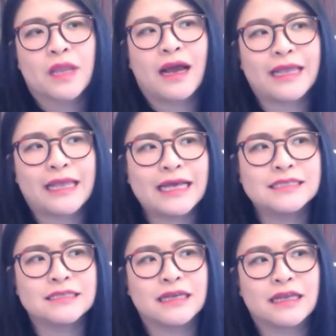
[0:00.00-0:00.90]
I
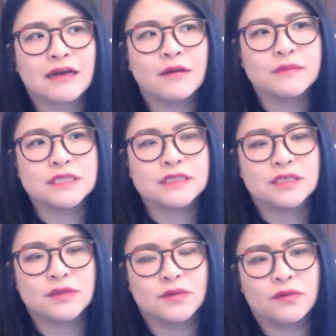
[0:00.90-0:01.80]
guess it comes
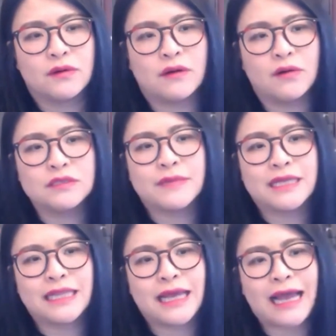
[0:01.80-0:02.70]
to
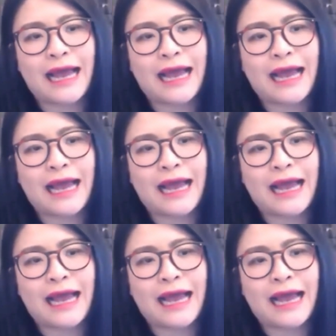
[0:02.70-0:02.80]
ultimately